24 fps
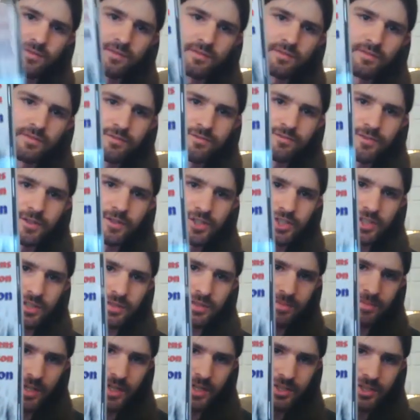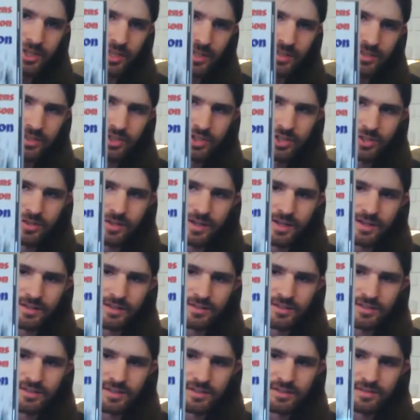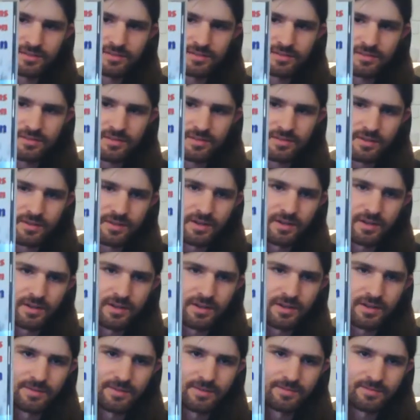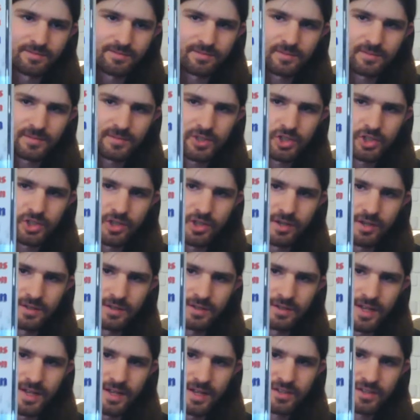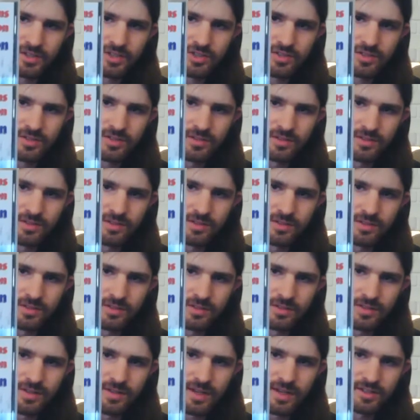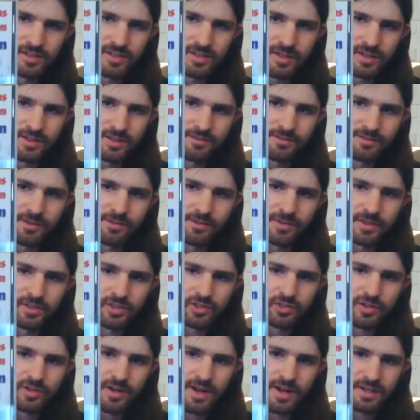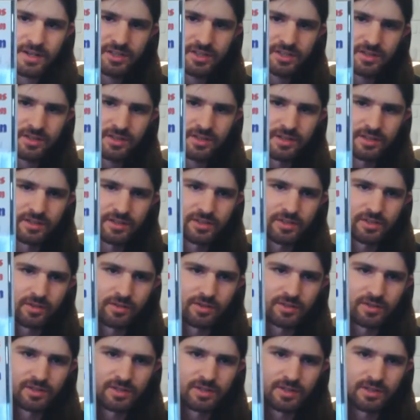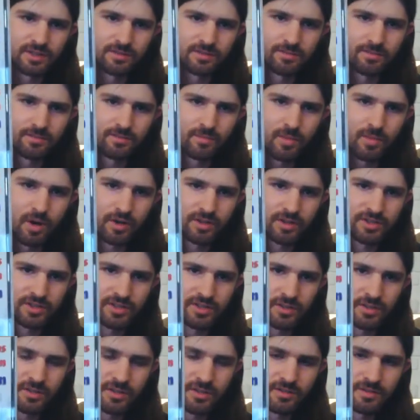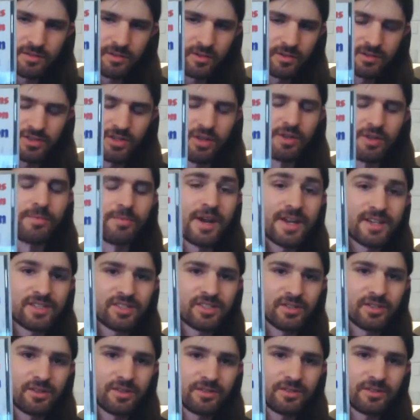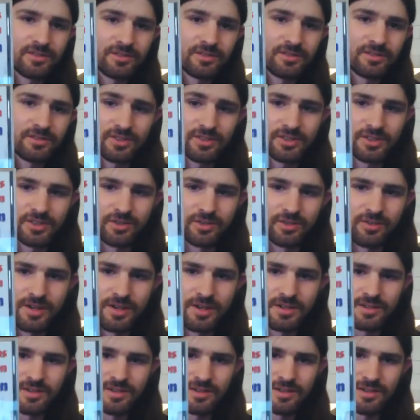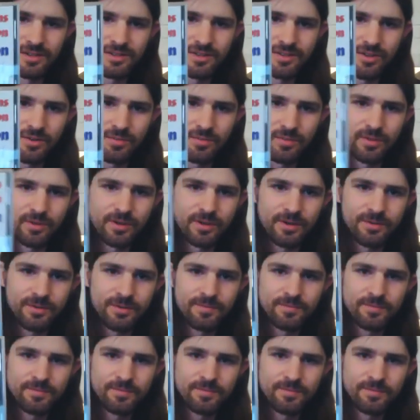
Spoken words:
Fission by Jens Johansson. Sean guests on a few of these tracks. So does Mike Stern, who's also a great guitar player.